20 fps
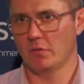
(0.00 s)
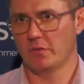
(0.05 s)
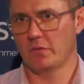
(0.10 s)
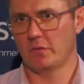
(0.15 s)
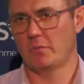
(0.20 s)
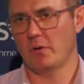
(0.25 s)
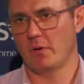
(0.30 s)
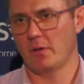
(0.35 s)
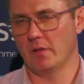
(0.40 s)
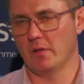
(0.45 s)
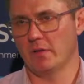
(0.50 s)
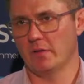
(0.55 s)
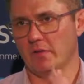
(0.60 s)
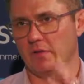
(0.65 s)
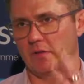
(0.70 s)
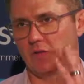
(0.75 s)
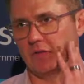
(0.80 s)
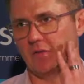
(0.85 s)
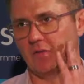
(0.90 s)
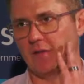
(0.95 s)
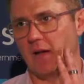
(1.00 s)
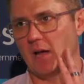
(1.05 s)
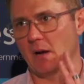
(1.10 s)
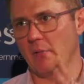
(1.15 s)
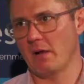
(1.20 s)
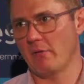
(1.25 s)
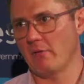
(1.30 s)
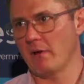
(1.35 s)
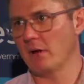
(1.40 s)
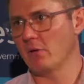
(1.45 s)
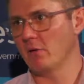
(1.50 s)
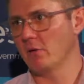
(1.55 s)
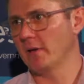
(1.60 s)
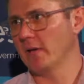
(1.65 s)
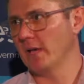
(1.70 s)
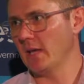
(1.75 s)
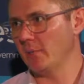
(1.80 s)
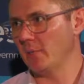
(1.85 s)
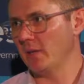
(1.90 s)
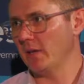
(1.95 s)
probably to the start about record
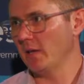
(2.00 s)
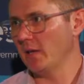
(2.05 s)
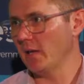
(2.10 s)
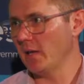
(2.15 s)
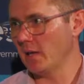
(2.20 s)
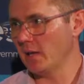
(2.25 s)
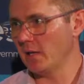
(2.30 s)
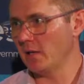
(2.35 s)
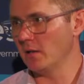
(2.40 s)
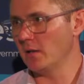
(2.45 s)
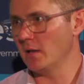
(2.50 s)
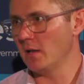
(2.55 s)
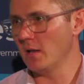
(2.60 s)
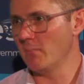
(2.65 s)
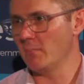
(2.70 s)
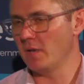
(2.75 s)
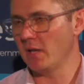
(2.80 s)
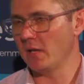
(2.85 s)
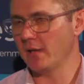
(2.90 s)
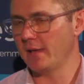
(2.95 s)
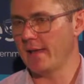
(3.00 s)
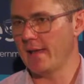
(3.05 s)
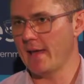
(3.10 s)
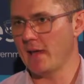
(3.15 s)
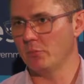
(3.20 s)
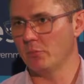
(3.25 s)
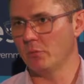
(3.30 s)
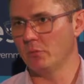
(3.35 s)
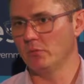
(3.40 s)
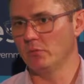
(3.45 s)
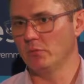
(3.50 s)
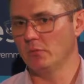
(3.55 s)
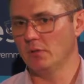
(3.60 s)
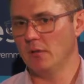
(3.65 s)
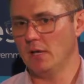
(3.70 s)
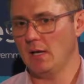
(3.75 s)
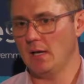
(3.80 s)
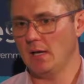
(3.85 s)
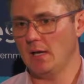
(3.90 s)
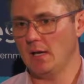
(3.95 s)
keeping and being accountable
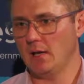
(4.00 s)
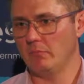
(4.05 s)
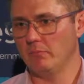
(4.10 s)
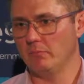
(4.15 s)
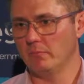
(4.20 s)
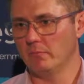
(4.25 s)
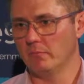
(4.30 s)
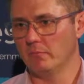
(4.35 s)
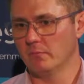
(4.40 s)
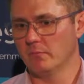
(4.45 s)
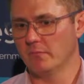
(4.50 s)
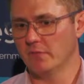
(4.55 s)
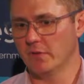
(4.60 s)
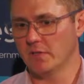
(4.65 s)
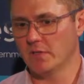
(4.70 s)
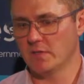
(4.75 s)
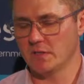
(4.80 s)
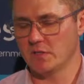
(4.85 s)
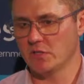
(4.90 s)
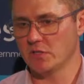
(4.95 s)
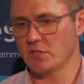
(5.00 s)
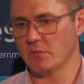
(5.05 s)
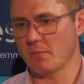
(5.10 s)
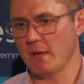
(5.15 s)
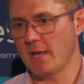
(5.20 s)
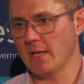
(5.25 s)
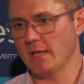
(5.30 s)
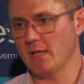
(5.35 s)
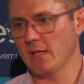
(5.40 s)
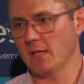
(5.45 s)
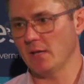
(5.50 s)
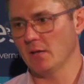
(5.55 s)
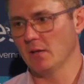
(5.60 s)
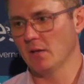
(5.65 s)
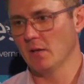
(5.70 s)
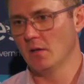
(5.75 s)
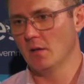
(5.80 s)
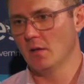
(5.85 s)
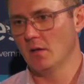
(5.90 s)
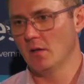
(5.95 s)
for the decisions you're making.
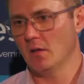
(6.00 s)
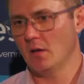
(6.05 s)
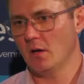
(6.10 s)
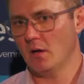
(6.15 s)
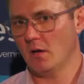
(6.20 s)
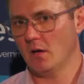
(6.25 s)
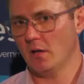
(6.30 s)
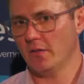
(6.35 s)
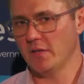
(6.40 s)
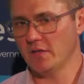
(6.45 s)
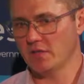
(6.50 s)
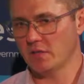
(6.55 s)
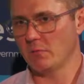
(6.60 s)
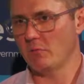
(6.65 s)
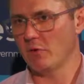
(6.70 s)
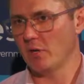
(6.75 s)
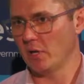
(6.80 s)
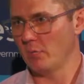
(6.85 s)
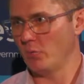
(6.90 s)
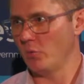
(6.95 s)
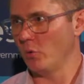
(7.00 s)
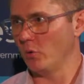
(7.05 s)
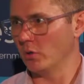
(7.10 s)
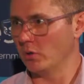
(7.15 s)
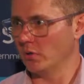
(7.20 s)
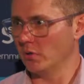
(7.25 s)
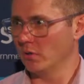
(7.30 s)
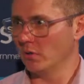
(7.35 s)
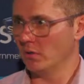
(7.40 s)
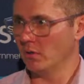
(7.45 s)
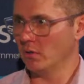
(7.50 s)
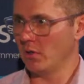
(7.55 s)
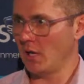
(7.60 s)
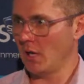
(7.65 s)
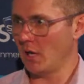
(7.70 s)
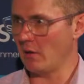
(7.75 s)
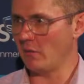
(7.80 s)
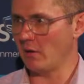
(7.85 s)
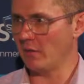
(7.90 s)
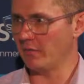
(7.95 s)
I think it's really important,
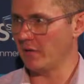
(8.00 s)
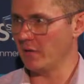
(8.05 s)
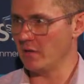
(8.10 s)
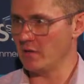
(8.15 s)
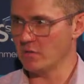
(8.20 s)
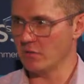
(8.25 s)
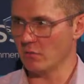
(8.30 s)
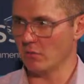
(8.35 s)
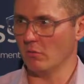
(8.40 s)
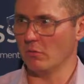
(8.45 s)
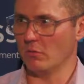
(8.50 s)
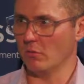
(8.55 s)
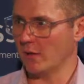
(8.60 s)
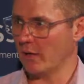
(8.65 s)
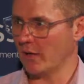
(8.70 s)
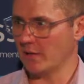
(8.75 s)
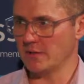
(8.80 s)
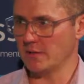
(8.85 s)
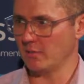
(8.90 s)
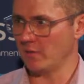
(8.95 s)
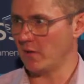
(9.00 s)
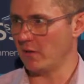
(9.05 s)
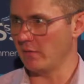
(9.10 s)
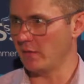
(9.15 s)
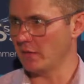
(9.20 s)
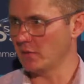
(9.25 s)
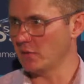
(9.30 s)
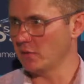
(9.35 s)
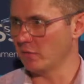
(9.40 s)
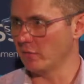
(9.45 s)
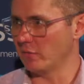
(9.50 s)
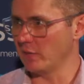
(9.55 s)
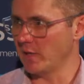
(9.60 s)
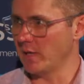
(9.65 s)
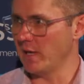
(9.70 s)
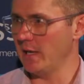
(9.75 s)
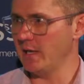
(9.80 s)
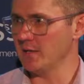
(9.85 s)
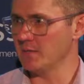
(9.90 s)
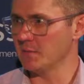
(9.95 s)
if there is audit activity over the next 2 or 3
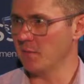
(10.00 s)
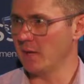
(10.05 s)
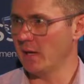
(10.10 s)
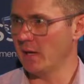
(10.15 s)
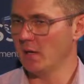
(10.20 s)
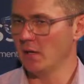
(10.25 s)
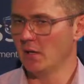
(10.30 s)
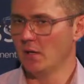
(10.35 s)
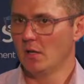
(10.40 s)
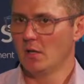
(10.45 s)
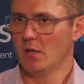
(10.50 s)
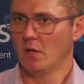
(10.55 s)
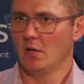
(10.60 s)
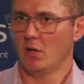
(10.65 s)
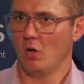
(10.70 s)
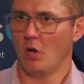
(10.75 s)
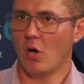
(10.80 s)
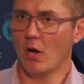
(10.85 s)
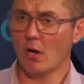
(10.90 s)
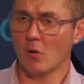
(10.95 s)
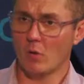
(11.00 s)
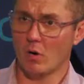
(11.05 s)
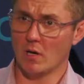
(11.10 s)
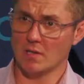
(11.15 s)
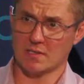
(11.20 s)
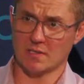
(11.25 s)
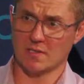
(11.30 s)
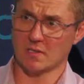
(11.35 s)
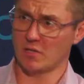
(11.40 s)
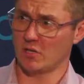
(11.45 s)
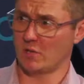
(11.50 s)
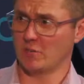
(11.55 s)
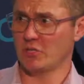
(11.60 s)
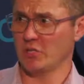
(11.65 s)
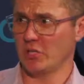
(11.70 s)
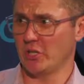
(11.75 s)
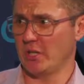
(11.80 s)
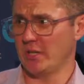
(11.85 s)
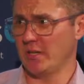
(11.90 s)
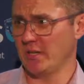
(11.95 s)
years, but likewise, it's a good
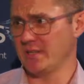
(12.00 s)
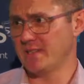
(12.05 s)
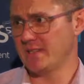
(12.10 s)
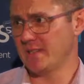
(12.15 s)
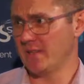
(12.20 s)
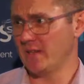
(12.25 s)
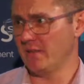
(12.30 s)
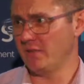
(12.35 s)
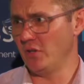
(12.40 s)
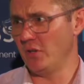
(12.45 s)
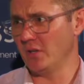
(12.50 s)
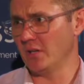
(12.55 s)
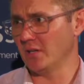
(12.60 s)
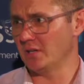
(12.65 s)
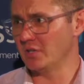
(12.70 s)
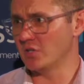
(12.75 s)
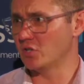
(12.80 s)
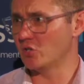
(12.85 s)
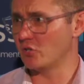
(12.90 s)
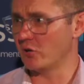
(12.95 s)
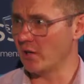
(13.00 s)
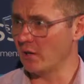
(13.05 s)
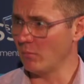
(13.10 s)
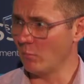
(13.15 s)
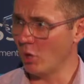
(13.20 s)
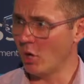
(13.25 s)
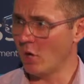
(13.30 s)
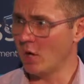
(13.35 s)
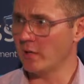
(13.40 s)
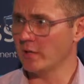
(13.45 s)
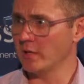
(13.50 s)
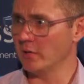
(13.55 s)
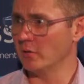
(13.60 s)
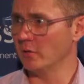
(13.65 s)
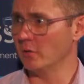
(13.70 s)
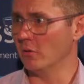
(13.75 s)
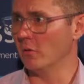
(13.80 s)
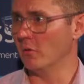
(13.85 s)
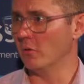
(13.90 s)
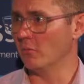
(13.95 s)
opportunity to see if you can streamline
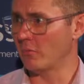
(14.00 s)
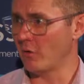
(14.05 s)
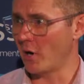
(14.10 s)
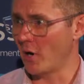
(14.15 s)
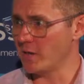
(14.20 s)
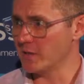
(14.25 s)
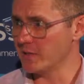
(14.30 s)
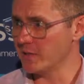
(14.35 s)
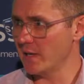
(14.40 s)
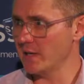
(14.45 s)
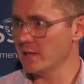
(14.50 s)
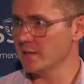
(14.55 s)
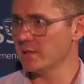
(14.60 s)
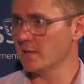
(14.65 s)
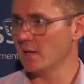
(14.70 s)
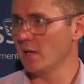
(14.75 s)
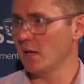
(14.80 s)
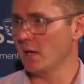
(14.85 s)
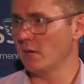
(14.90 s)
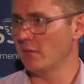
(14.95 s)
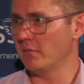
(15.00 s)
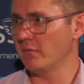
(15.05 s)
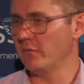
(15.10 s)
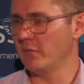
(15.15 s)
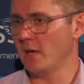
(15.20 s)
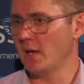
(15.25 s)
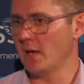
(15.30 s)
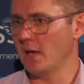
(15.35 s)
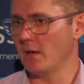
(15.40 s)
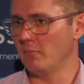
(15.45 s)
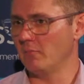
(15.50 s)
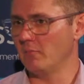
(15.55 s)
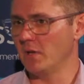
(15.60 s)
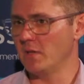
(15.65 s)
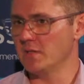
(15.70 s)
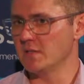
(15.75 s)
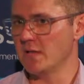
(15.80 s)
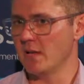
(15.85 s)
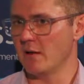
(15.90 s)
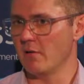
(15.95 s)
your process.
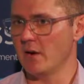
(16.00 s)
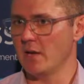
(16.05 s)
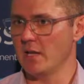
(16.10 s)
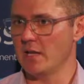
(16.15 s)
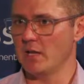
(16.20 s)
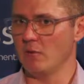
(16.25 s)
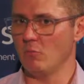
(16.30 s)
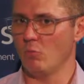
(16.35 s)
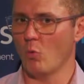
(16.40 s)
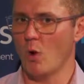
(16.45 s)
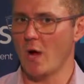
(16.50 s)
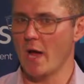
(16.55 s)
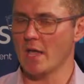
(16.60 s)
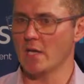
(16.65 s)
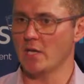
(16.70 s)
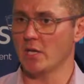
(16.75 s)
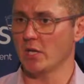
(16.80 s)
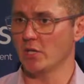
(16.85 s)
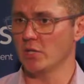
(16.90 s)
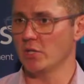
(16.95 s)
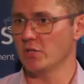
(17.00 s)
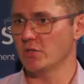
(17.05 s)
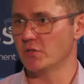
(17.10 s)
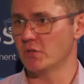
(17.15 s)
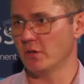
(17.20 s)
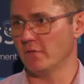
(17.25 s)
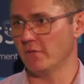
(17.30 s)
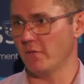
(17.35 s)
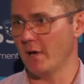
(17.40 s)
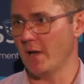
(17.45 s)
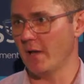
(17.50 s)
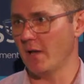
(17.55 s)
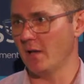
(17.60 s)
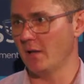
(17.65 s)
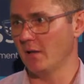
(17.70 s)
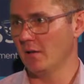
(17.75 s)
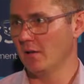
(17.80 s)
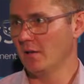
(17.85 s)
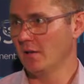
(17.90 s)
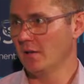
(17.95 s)
Is there any way you can use software
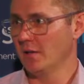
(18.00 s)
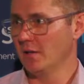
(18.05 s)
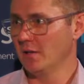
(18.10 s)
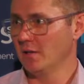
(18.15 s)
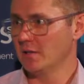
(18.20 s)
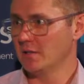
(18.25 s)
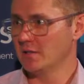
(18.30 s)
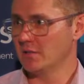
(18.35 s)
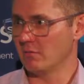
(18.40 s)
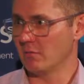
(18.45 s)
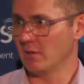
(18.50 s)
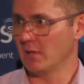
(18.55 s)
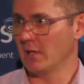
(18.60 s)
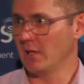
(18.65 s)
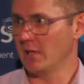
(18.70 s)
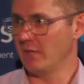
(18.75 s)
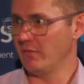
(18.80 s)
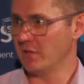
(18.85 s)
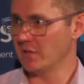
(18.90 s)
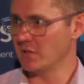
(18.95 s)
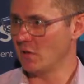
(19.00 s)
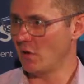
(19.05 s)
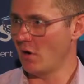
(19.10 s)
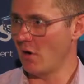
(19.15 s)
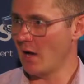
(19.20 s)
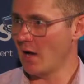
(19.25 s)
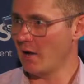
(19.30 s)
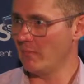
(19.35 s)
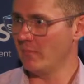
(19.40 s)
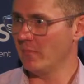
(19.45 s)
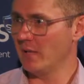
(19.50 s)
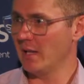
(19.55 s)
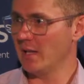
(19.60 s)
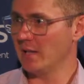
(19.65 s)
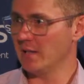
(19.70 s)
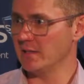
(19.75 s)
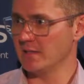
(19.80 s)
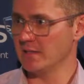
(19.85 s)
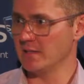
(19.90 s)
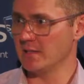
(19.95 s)
to relieve your time,
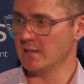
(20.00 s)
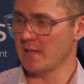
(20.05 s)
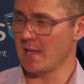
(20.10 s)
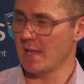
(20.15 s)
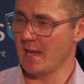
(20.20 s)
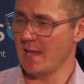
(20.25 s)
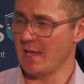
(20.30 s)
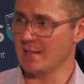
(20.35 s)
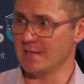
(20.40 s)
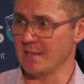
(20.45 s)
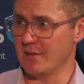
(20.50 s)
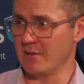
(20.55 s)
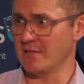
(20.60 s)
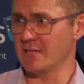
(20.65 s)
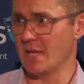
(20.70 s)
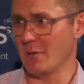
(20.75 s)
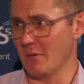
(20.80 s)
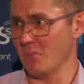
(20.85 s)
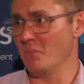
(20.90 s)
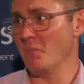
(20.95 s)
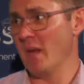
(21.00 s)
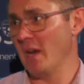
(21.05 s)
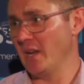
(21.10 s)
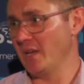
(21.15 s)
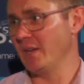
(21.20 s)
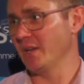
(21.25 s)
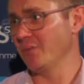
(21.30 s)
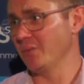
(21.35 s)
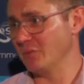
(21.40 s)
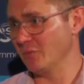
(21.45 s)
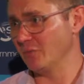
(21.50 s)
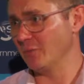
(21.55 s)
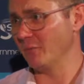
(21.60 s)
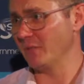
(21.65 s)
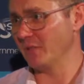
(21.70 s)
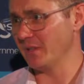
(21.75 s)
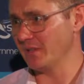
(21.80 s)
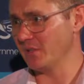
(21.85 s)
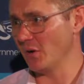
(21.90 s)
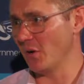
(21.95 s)
and is there something better you can be doing
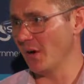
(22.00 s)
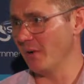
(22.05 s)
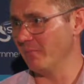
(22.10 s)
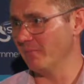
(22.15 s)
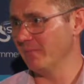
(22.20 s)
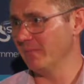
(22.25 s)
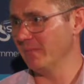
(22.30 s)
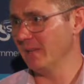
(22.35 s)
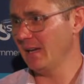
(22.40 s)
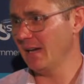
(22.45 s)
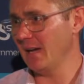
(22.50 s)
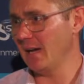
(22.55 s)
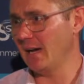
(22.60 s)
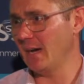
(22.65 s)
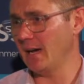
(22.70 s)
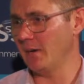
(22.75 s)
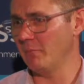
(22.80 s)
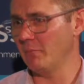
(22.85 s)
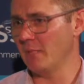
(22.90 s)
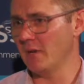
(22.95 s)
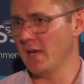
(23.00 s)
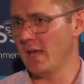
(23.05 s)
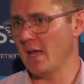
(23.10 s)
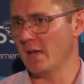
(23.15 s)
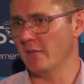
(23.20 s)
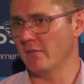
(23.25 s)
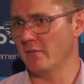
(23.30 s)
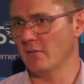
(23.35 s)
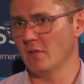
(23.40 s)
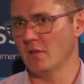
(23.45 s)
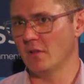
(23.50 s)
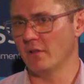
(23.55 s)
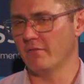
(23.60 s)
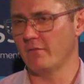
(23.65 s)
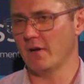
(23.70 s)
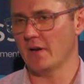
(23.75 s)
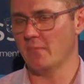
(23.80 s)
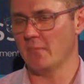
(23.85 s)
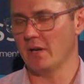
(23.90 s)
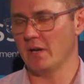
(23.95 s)
with your time? Now,
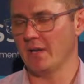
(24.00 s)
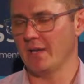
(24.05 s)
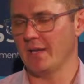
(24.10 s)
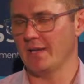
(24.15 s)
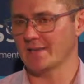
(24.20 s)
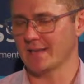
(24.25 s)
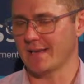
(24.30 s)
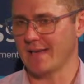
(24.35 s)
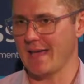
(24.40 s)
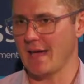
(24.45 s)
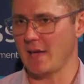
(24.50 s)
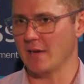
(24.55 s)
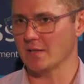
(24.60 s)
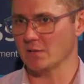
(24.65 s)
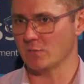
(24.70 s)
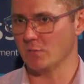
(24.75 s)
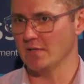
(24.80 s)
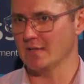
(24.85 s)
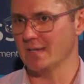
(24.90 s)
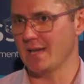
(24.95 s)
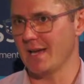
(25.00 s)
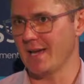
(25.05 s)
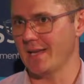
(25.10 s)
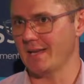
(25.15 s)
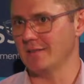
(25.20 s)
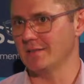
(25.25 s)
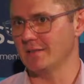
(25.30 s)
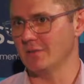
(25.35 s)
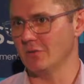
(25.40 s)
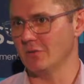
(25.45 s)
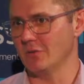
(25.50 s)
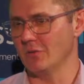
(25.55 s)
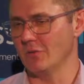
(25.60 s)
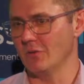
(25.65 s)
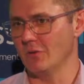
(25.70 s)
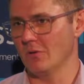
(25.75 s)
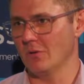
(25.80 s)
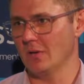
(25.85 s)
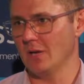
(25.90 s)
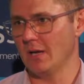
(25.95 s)
fundamentally, as accountants, we're saying to,
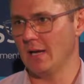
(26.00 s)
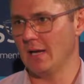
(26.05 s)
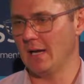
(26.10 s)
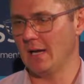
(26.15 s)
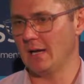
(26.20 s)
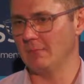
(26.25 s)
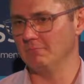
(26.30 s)
our